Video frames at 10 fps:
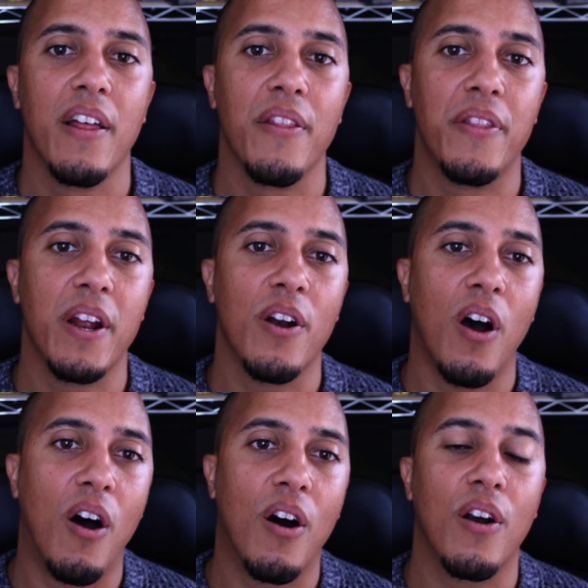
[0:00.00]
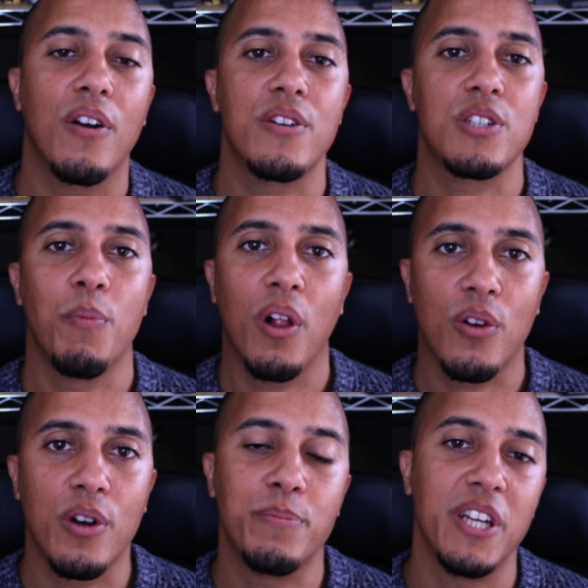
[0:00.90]
there are
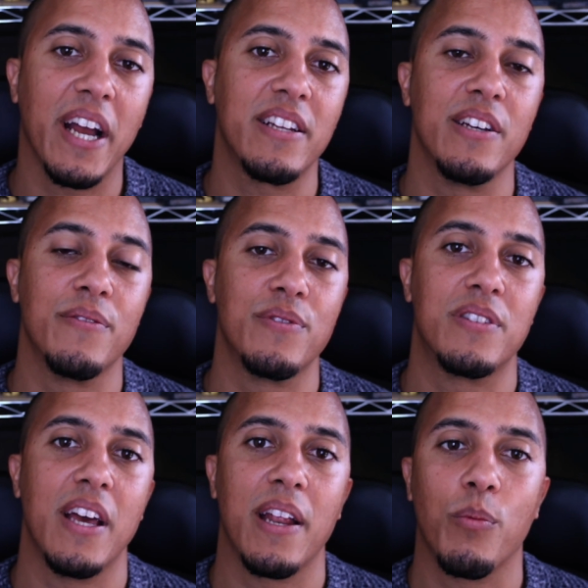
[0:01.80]
smaller objectives that